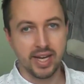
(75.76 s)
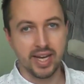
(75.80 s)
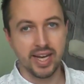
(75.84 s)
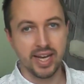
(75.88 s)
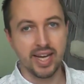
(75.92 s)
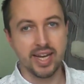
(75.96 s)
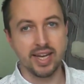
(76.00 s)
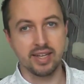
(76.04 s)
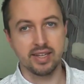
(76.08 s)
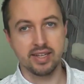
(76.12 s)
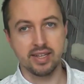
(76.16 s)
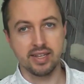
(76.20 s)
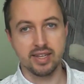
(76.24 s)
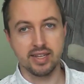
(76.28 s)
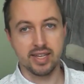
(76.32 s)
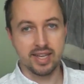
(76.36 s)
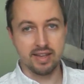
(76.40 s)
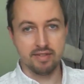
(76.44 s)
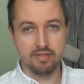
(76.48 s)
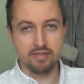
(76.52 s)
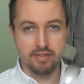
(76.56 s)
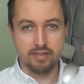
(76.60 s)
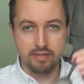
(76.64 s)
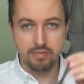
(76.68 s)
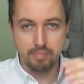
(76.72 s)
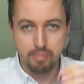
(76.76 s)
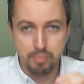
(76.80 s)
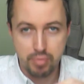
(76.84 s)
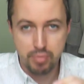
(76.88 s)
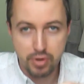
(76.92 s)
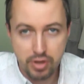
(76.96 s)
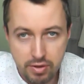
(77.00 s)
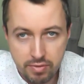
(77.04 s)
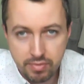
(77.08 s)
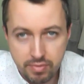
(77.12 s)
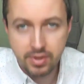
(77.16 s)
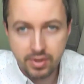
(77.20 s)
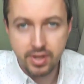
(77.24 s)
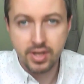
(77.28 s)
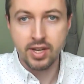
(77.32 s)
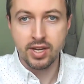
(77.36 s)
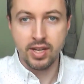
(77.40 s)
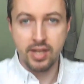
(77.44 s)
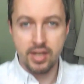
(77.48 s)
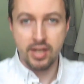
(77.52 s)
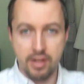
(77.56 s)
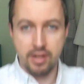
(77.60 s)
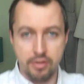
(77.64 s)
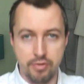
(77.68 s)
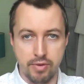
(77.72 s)
Aha, here's the spoon.
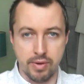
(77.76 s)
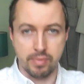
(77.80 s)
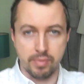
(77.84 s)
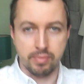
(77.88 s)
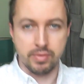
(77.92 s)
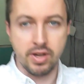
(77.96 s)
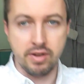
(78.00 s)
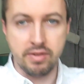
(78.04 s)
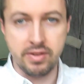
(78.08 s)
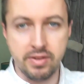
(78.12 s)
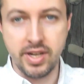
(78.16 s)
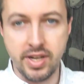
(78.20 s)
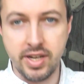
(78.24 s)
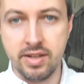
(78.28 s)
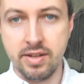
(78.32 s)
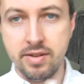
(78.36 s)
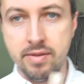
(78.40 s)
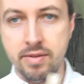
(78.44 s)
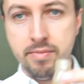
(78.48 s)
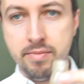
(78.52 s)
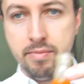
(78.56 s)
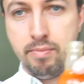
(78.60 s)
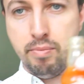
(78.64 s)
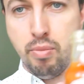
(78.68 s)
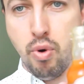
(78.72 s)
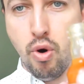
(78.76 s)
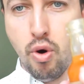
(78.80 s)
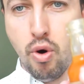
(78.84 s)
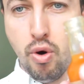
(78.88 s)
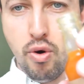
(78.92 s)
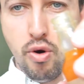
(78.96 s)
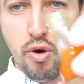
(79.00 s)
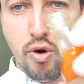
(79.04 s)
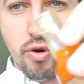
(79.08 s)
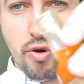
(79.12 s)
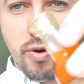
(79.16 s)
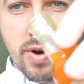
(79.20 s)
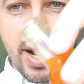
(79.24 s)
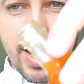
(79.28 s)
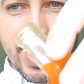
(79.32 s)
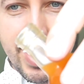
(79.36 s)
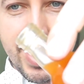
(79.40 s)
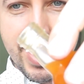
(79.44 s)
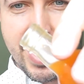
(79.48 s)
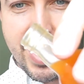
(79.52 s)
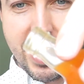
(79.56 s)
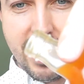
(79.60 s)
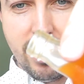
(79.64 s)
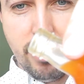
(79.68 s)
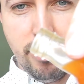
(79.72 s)
So I'm going to pour a
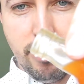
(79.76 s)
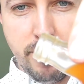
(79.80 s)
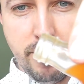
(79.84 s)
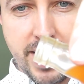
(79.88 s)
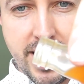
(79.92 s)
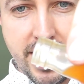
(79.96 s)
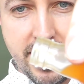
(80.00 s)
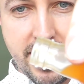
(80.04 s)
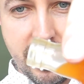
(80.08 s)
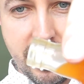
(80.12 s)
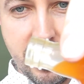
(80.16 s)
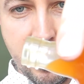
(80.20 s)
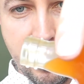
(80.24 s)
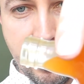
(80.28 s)
little bit